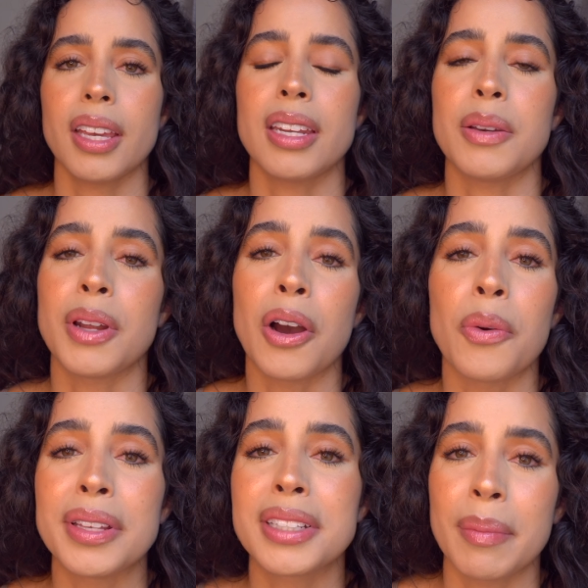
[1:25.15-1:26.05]
And he would
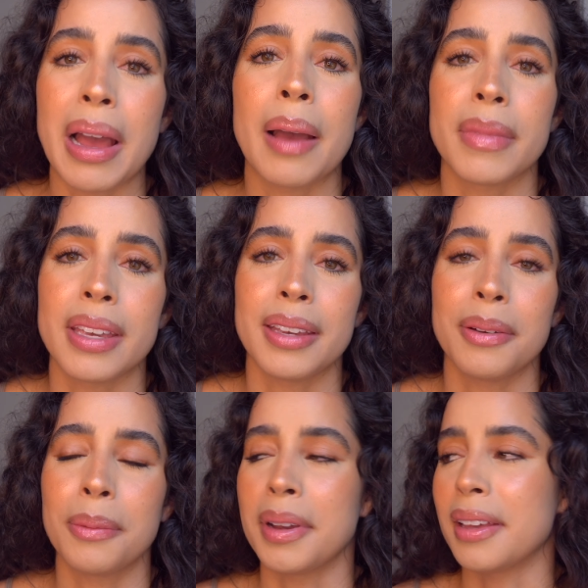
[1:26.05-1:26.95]
always come at
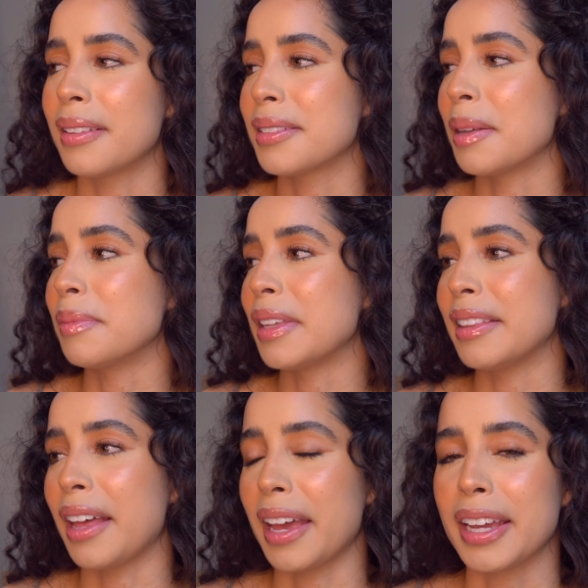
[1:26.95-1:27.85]
me with
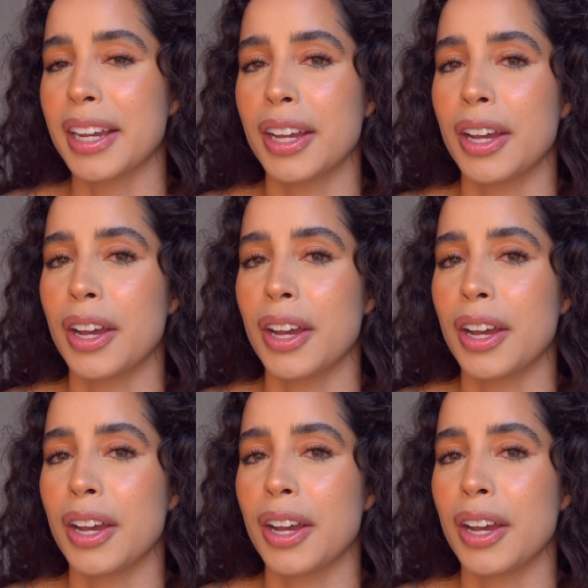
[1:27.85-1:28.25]
something like,